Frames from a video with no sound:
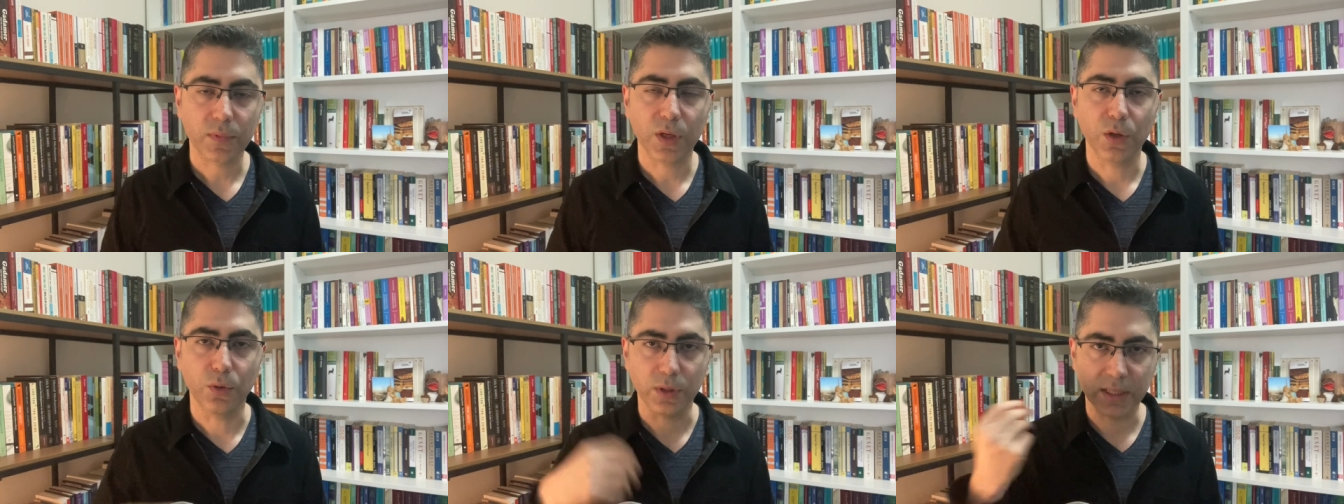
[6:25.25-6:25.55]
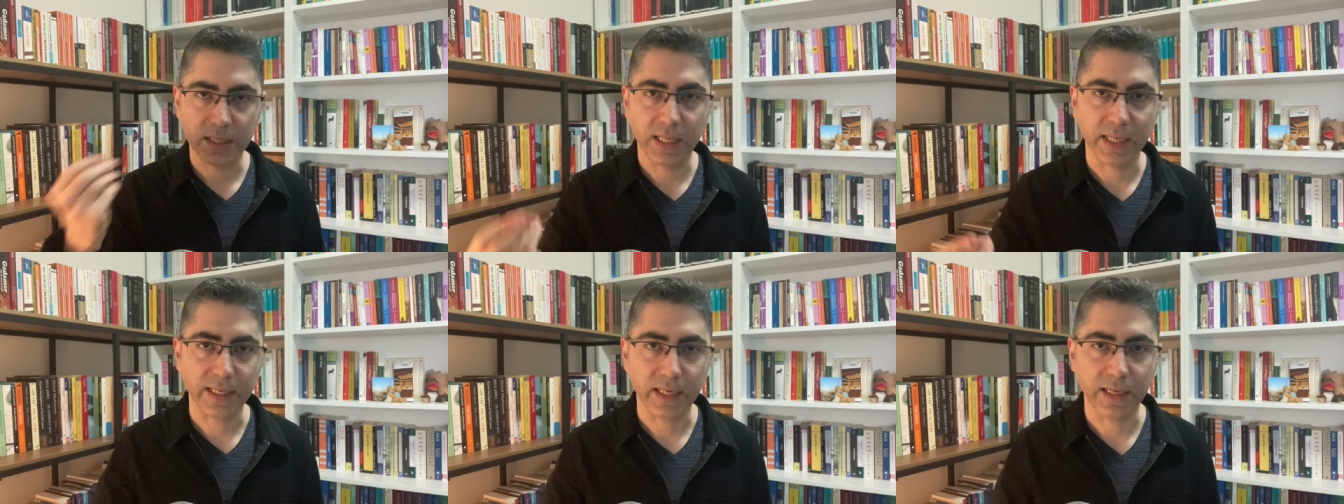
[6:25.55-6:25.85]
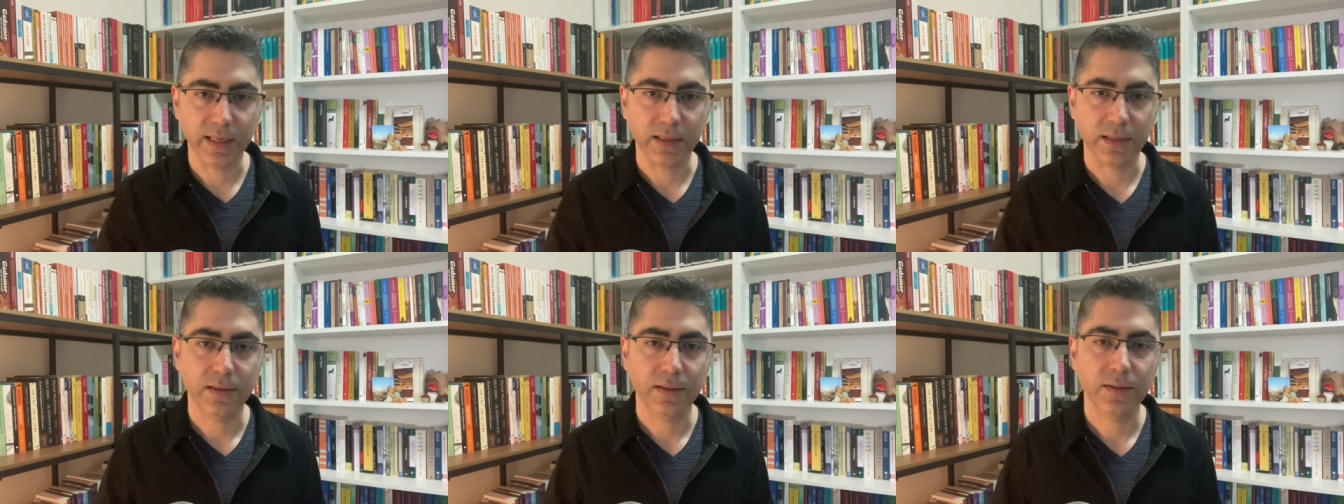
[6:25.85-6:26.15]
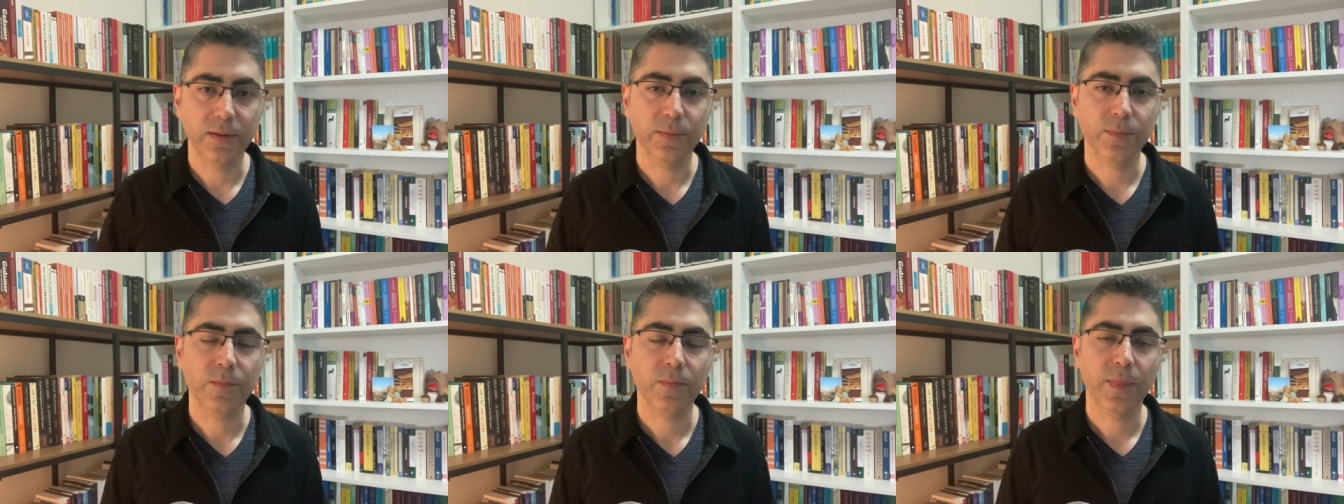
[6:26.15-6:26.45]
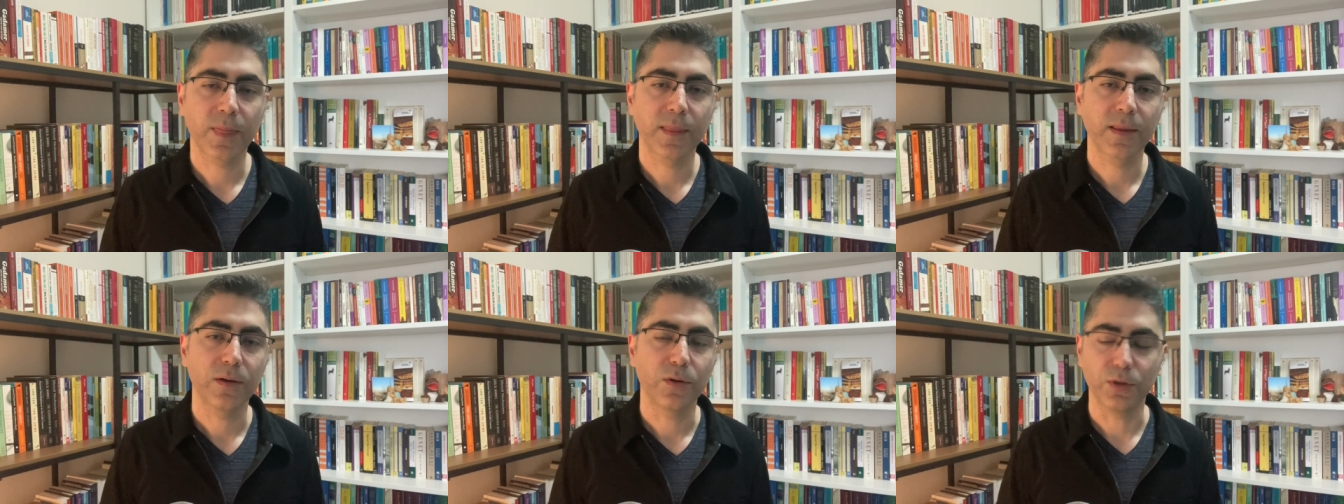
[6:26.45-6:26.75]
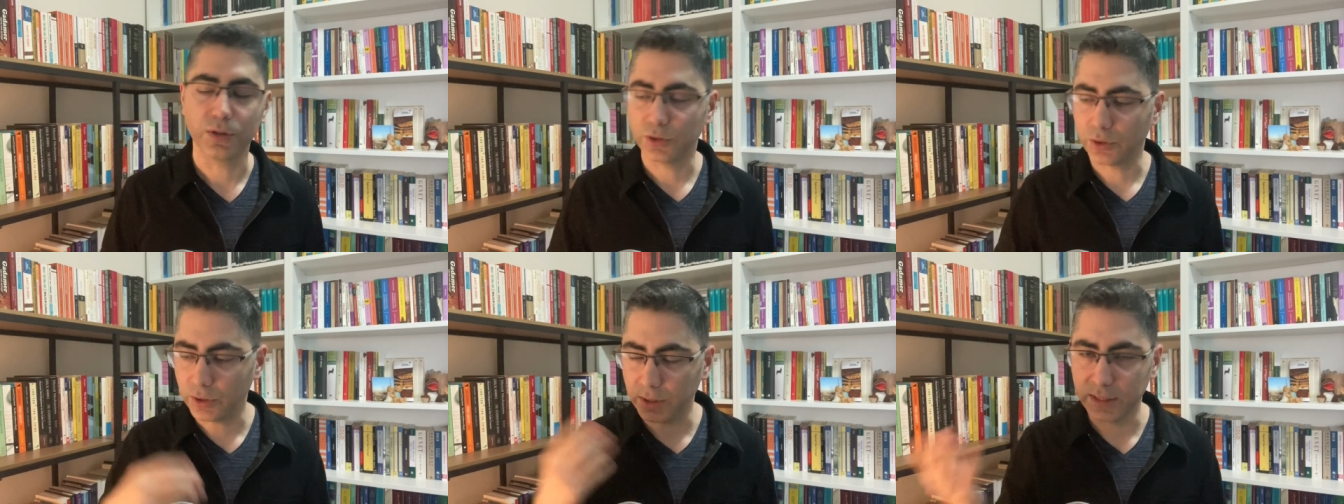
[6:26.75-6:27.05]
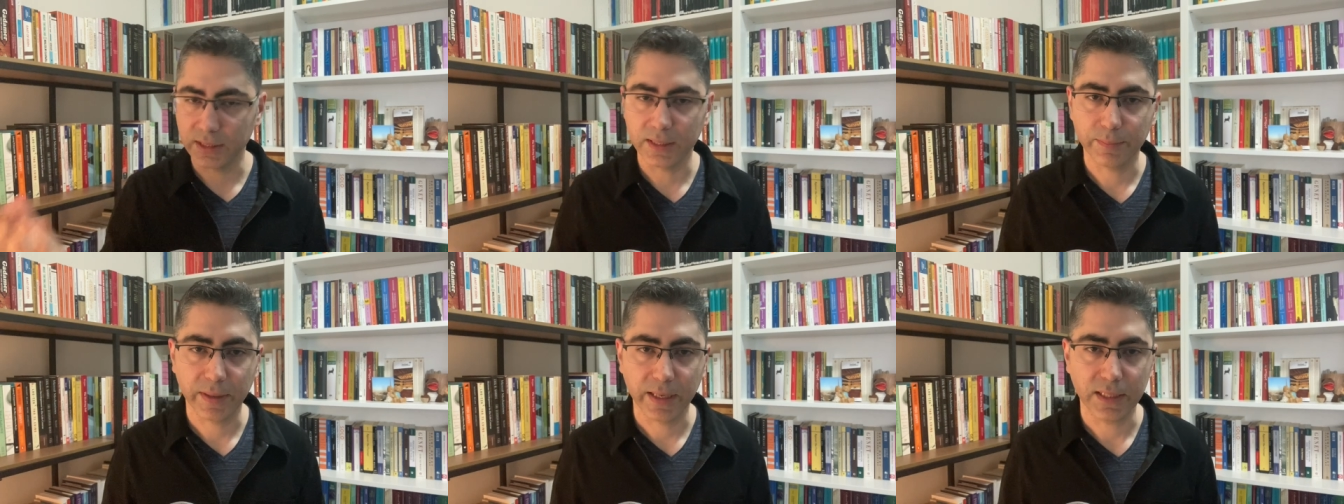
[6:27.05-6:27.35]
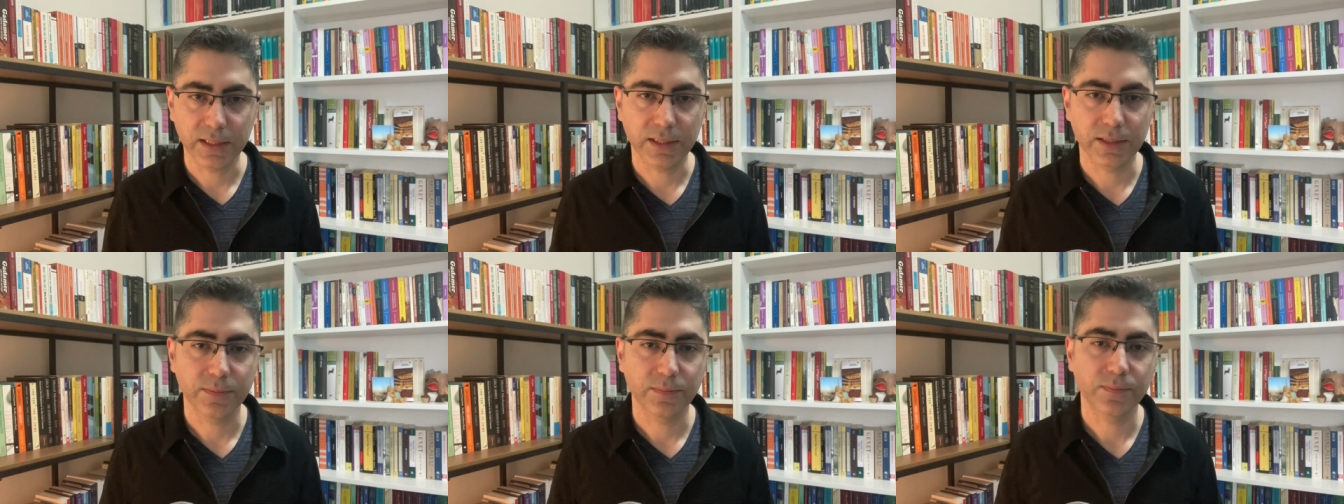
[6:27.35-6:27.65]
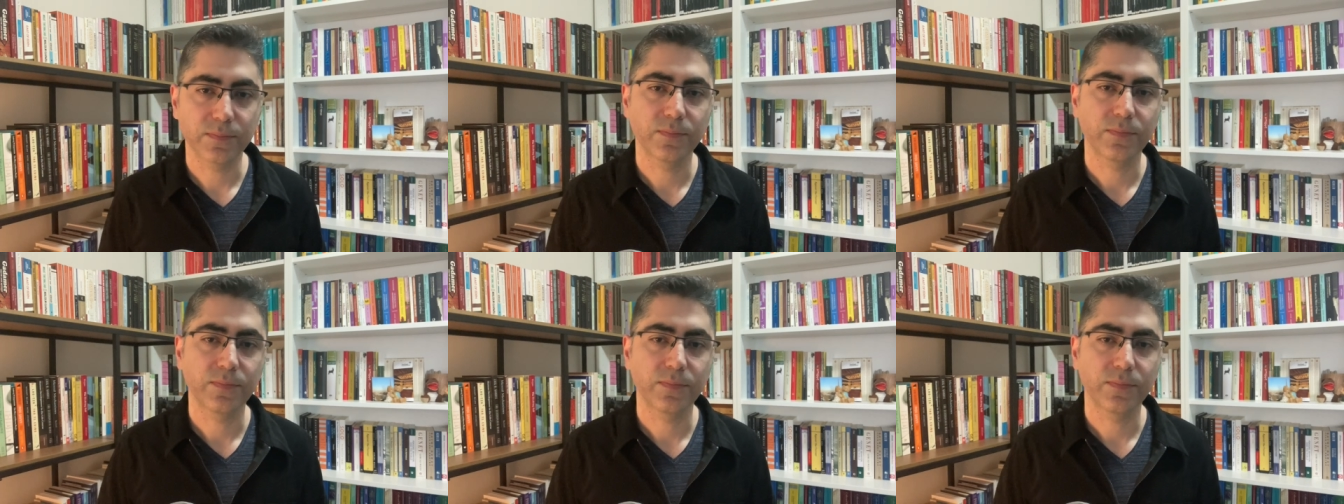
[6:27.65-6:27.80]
or clicking or turning the page.